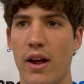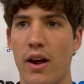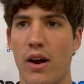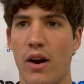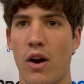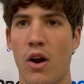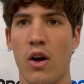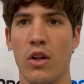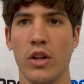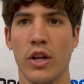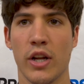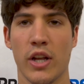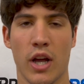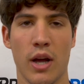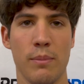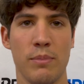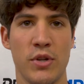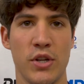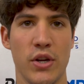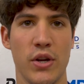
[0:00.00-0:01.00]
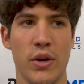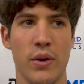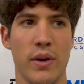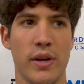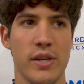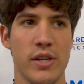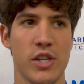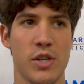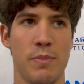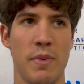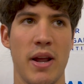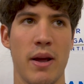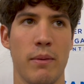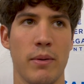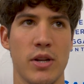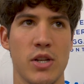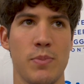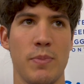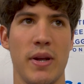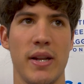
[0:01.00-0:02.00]
all look up to you, and just be able
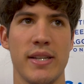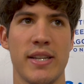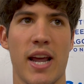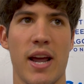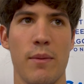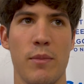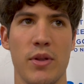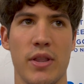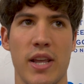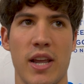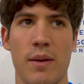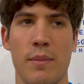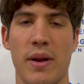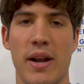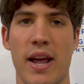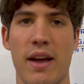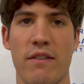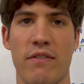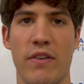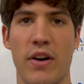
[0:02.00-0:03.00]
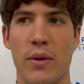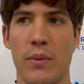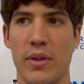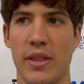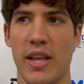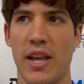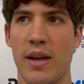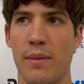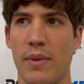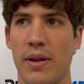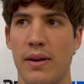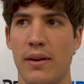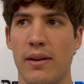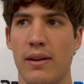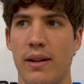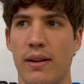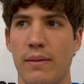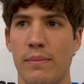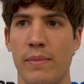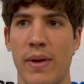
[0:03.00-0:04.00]
to spend time with them and have fun with them
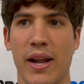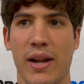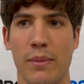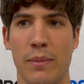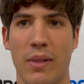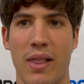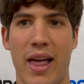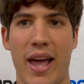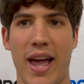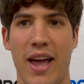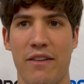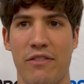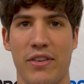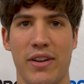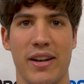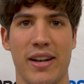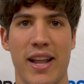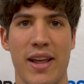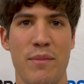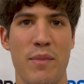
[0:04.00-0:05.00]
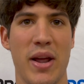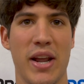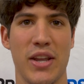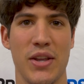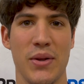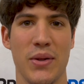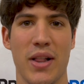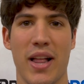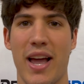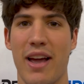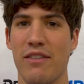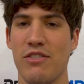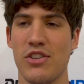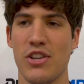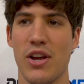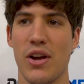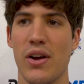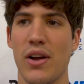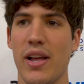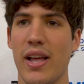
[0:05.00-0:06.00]
and make them laugh, and they make you laugh.
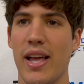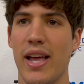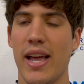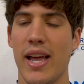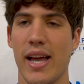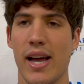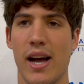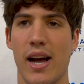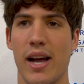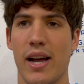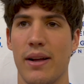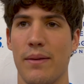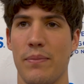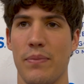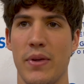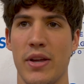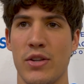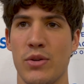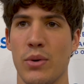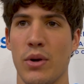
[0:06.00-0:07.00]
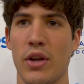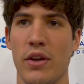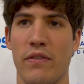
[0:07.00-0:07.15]
So it's really